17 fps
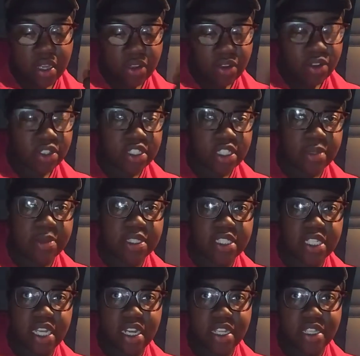of course, I'm going to
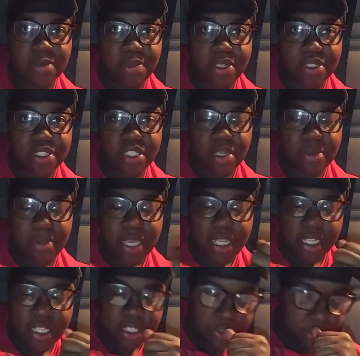shout out the person I'm
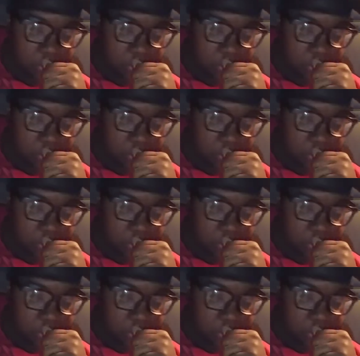making this